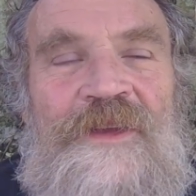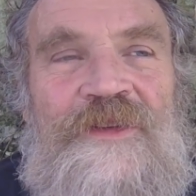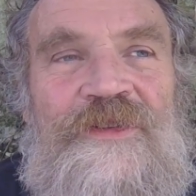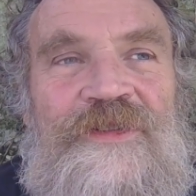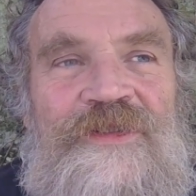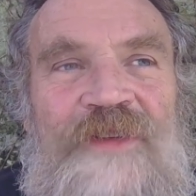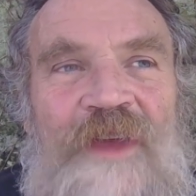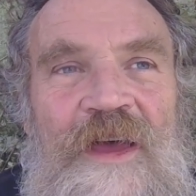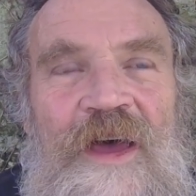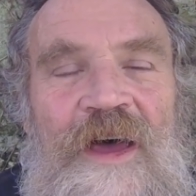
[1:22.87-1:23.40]

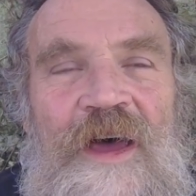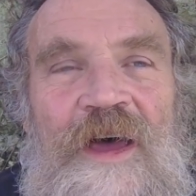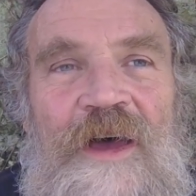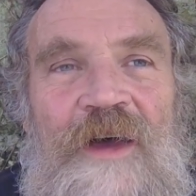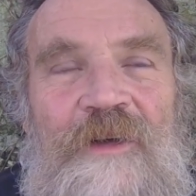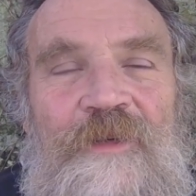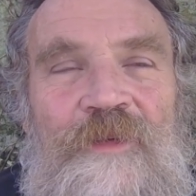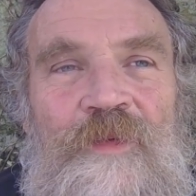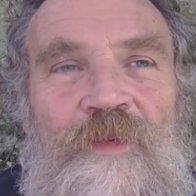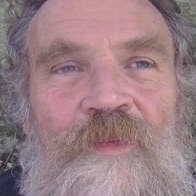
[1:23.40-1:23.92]

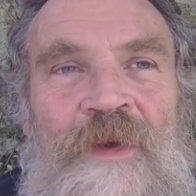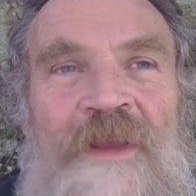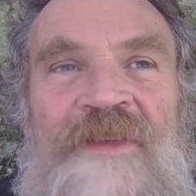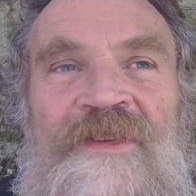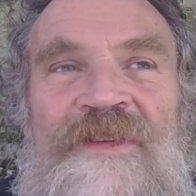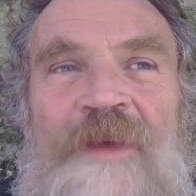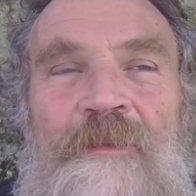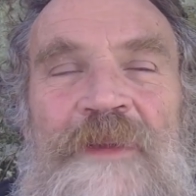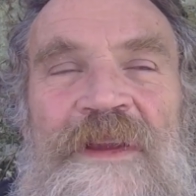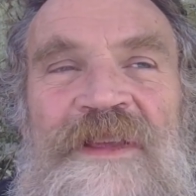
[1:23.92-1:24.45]
so, when
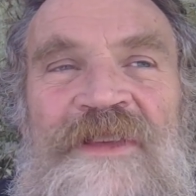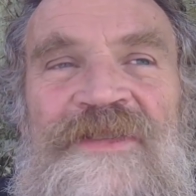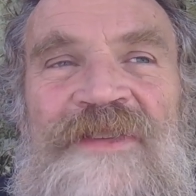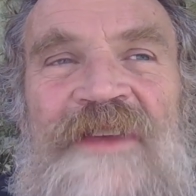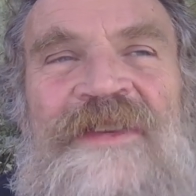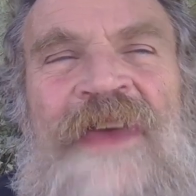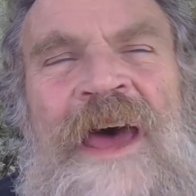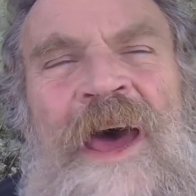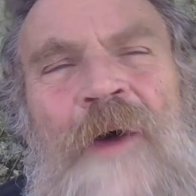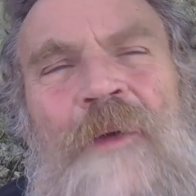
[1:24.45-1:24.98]
somebody
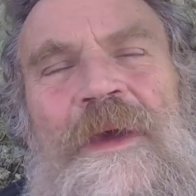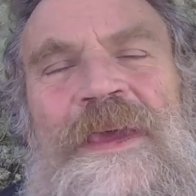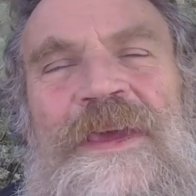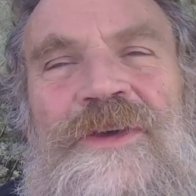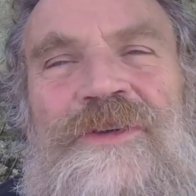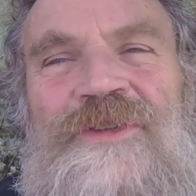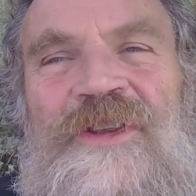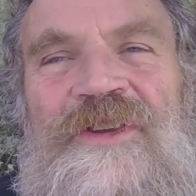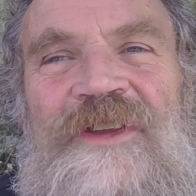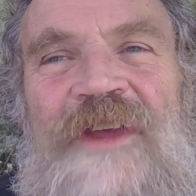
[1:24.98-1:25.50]
says, How are
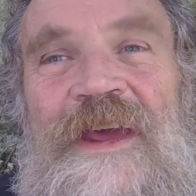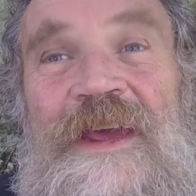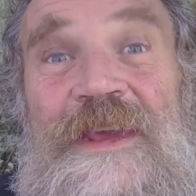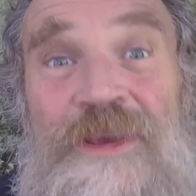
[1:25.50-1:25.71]
you today?